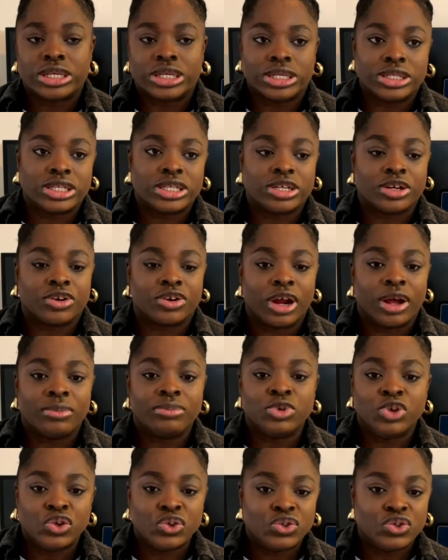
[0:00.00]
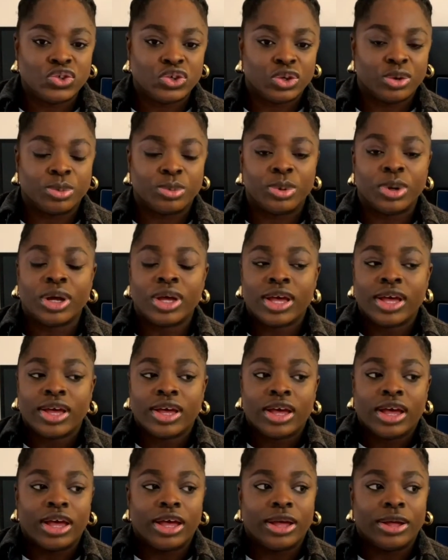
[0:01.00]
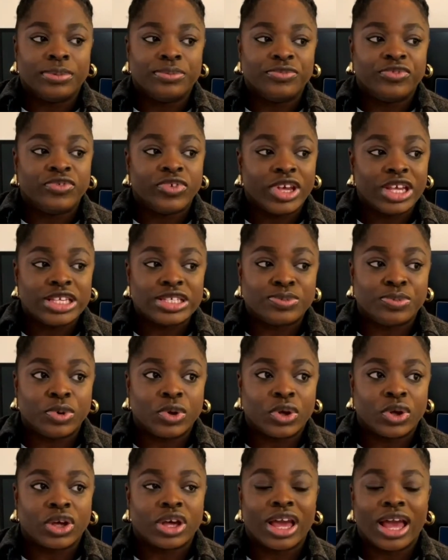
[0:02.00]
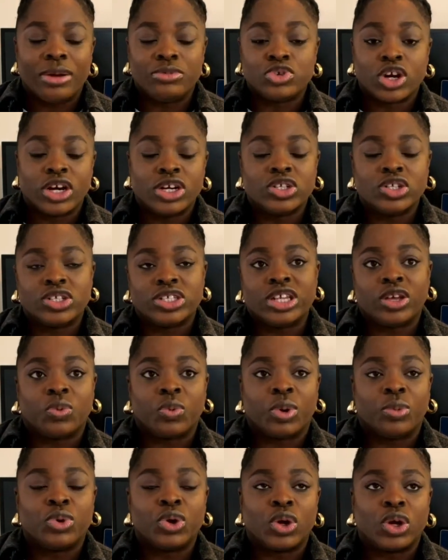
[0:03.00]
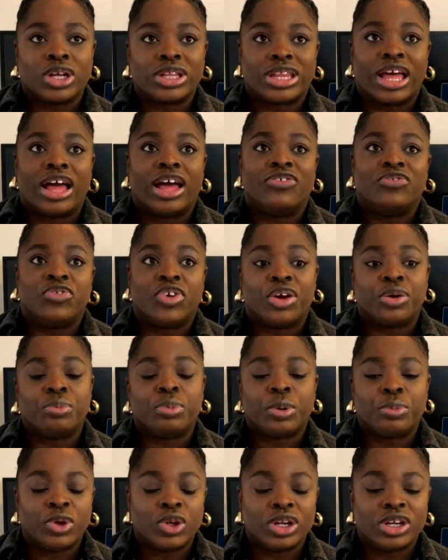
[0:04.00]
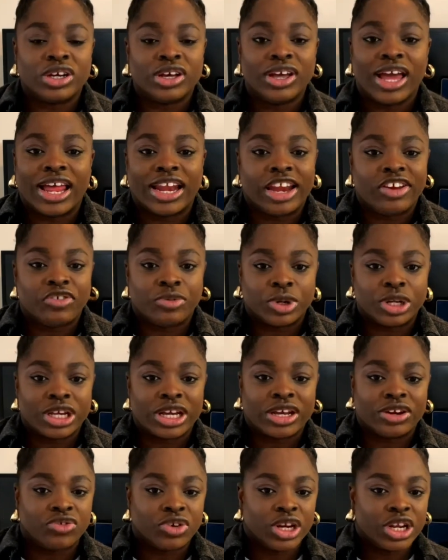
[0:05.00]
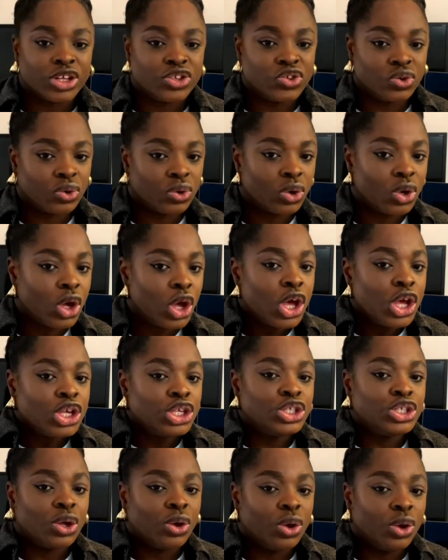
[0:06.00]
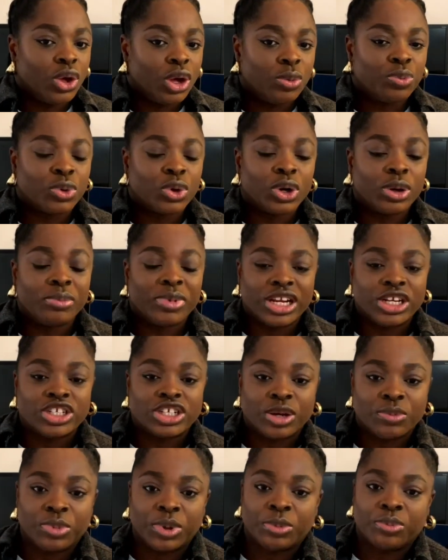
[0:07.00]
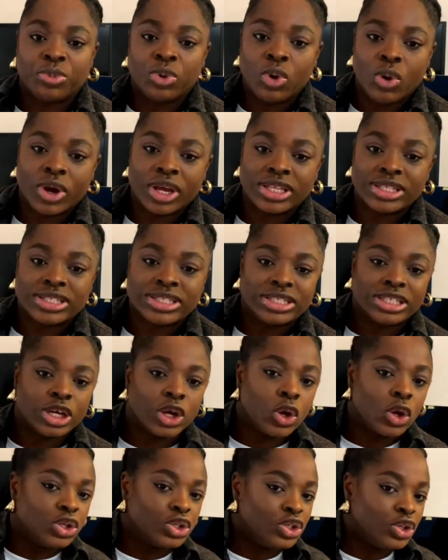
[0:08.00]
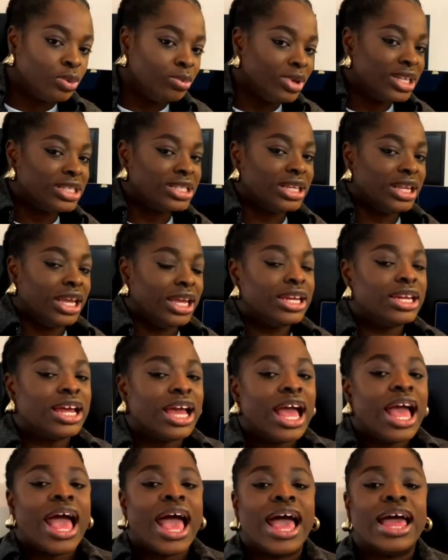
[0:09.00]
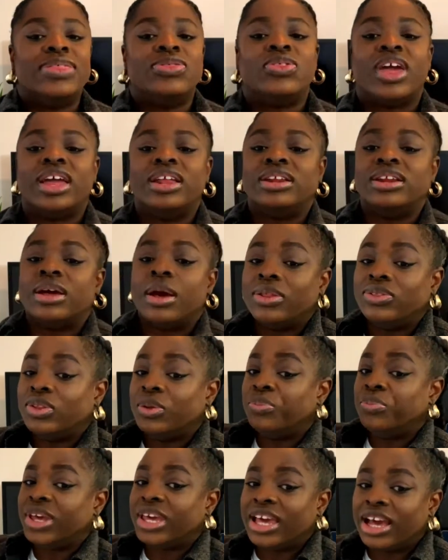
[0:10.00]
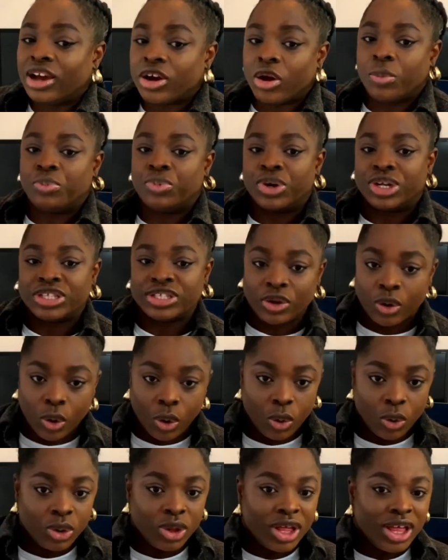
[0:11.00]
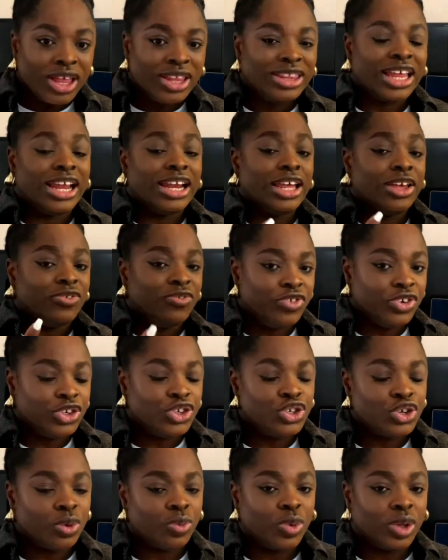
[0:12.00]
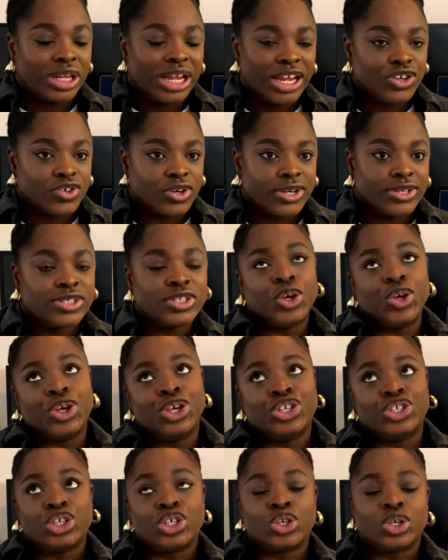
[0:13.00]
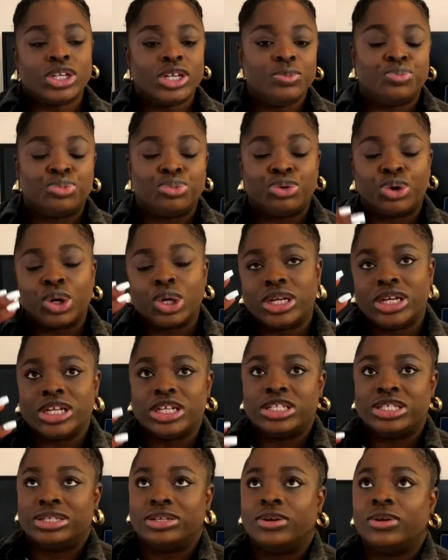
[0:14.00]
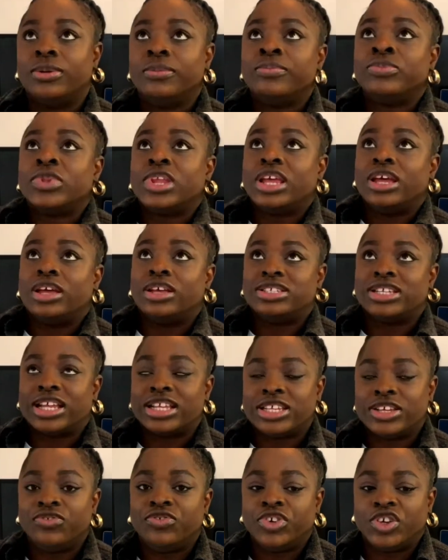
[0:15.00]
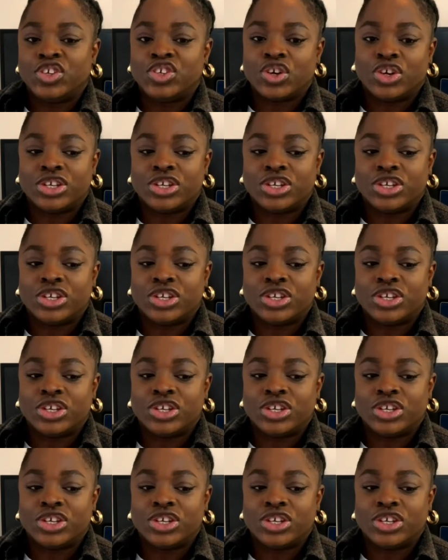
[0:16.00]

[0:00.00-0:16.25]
Instagram, YouTube, Facebook. I'm trying to stick with products that are very popular and everybody can relate to. So a product manager pinpoints the consumer's need and then the bigger corporate goal that a feature will address. So it's usually broken into a certain feature.